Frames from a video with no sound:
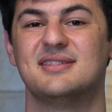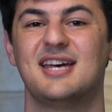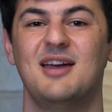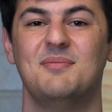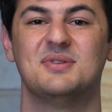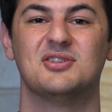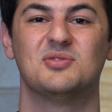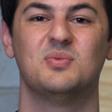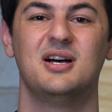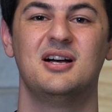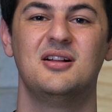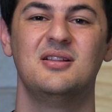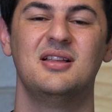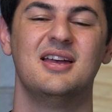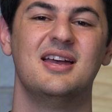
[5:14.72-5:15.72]
are taped as
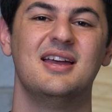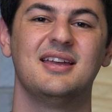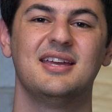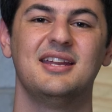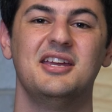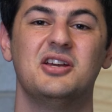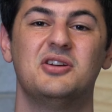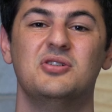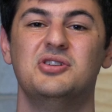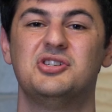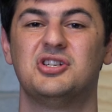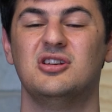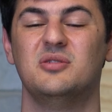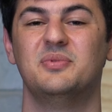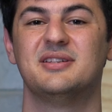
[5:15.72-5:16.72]
well. Getting a good
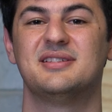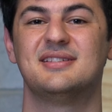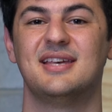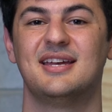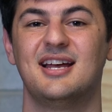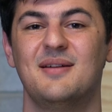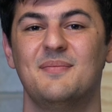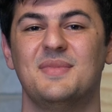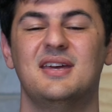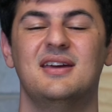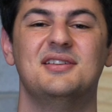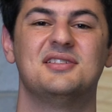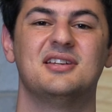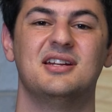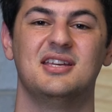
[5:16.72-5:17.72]
tubeless setup
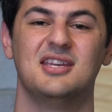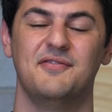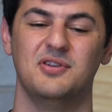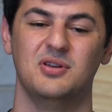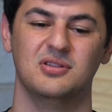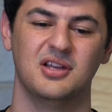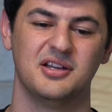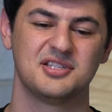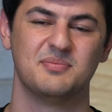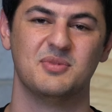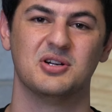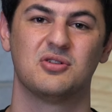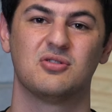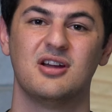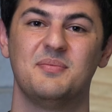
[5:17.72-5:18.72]
is gonna give you lots
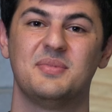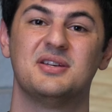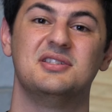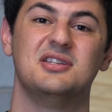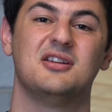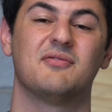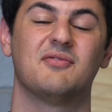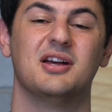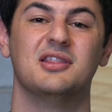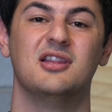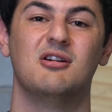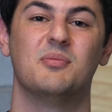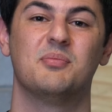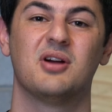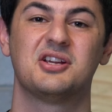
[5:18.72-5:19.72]
more grip because you can run
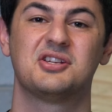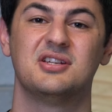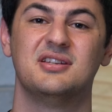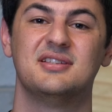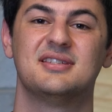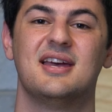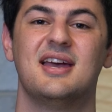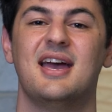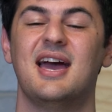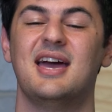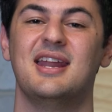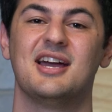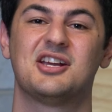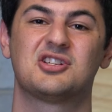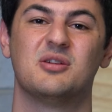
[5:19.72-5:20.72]
lower pressures
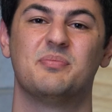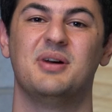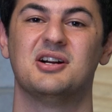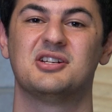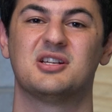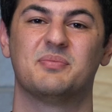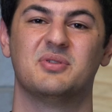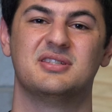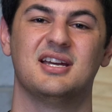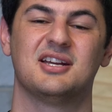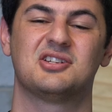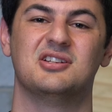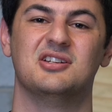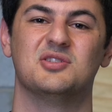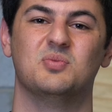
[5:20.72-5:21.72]
and extra puncture
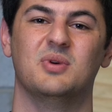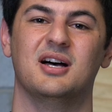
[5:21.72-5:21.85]
protection as